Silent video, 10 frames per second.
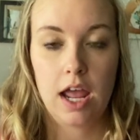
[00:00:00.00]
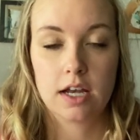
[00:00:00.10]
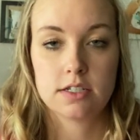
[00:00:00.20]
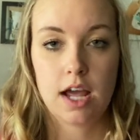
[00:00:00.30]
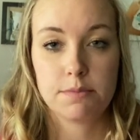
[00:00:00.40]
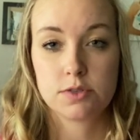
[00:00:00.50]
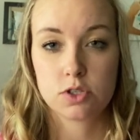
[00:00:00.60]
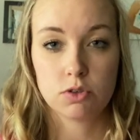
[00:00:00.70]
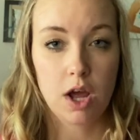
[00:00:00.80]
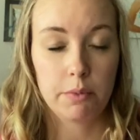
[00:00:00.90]
and I'm
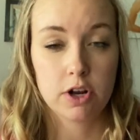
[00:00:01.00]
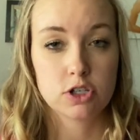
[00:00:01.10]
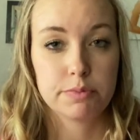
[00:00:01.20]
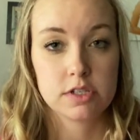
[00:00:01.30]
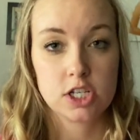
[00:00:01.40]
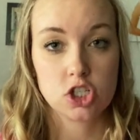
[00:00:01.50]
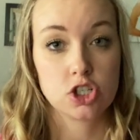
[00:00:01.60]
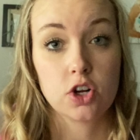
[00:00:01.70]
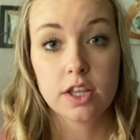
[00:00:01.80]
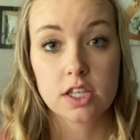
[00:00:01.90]
still not one hundred percent
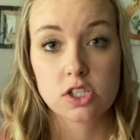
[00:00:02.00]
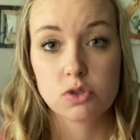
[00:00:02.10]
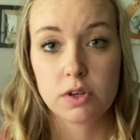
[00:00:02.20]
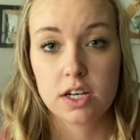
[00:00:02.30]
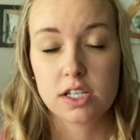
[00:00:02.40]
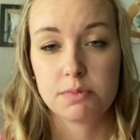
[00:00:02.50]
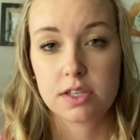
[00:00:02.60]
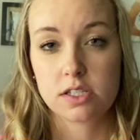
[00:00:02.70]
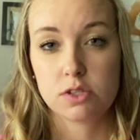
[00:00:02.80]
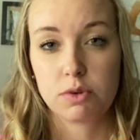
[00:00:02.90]
sure that this is what it is,
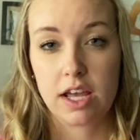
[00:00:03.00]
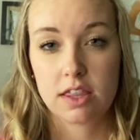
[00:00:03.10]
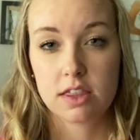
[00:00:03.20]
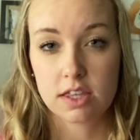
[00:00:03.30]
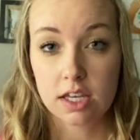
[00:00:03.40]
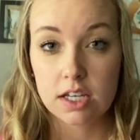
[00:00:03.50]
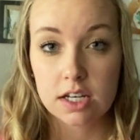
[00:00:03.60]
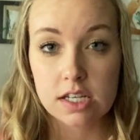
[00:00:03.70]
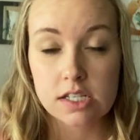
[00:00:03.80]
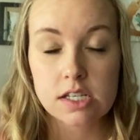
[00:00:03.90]
but this is what I think it
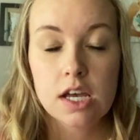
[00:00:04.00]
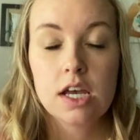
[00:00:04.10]
is.